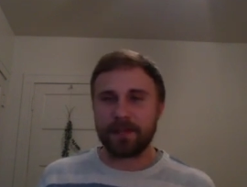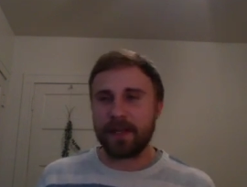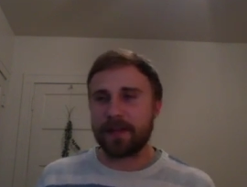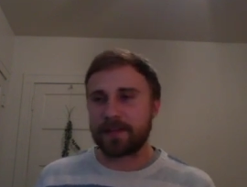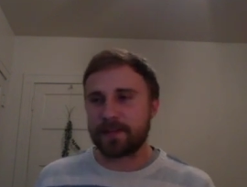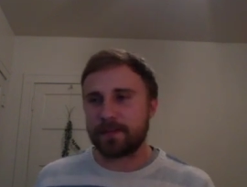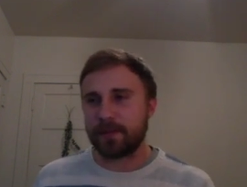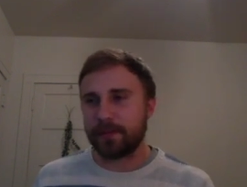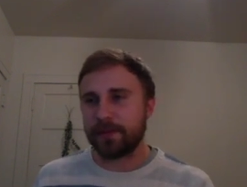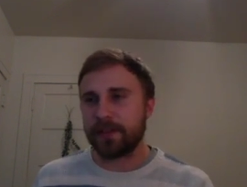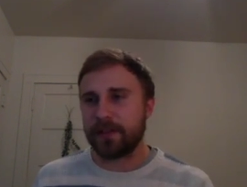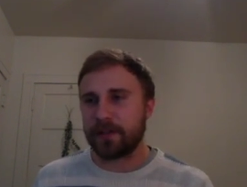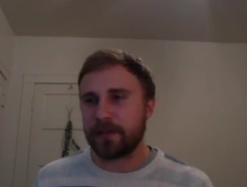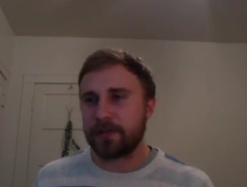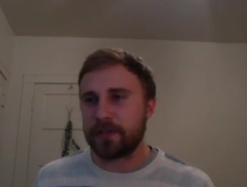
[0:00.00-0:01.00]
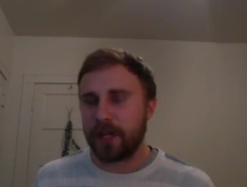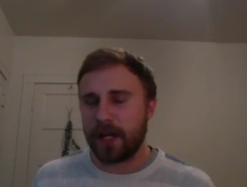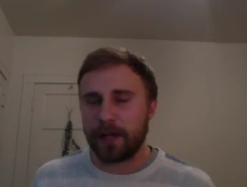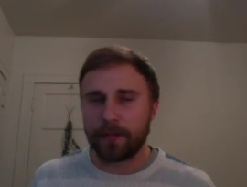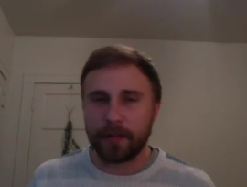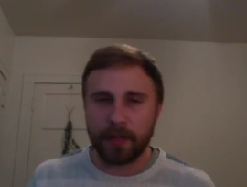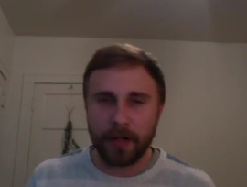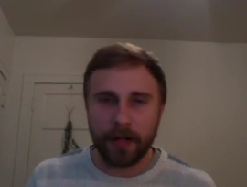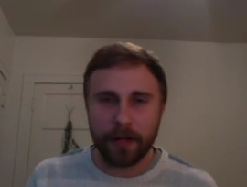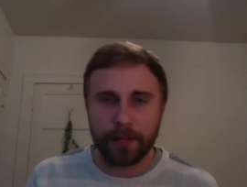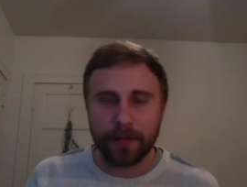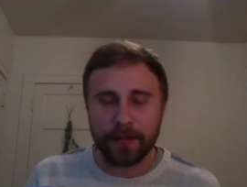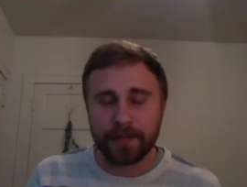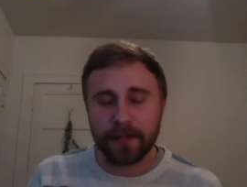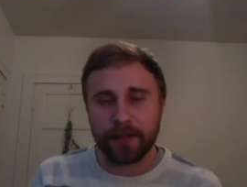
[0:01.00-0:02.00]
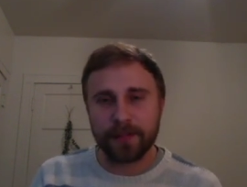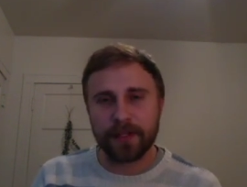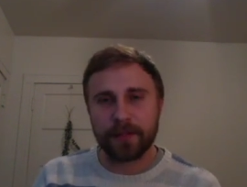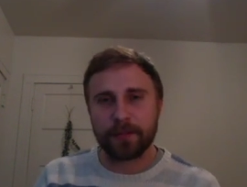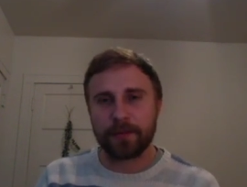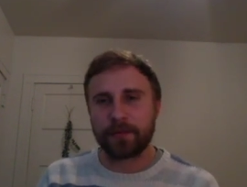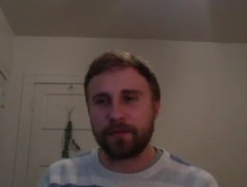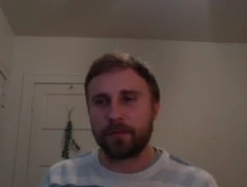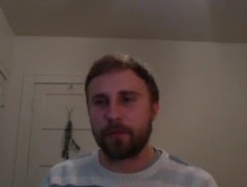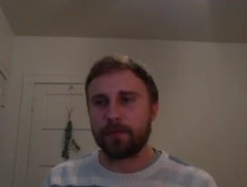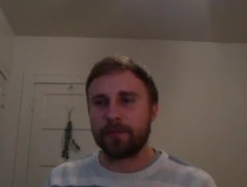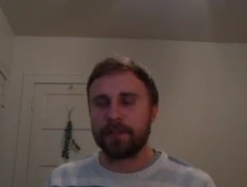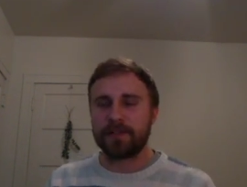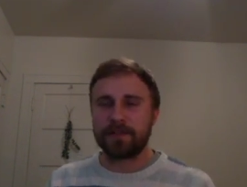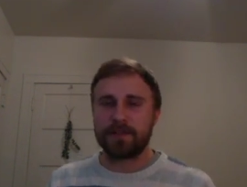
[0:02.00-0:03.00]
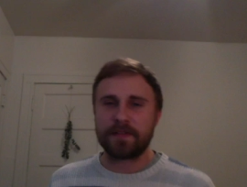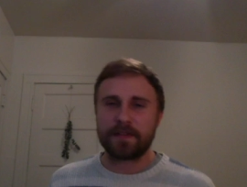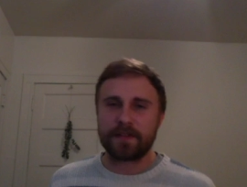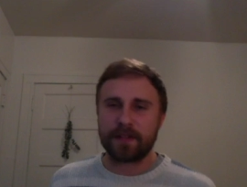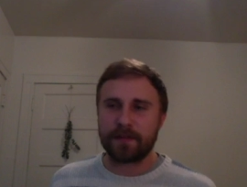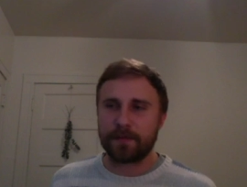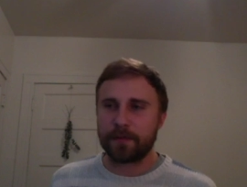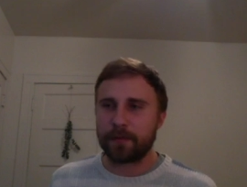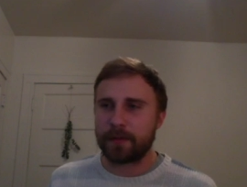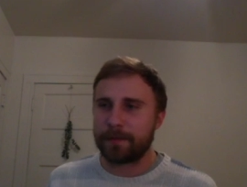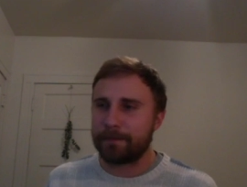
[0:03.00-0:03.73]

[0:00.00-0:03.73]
Yeah, some people did a good job of coming up with 4 reasons instead of 3.